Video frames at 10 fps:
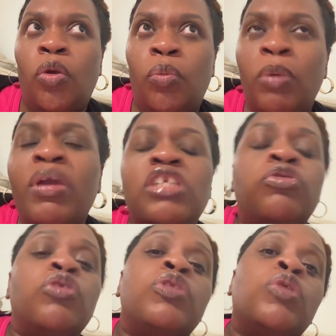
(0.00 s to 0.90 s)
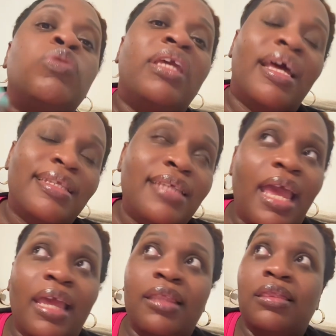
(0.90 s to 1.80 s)
were introduced to
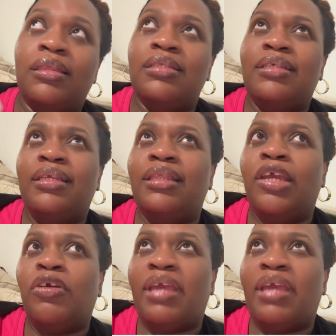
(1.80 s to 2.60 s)
Deontay during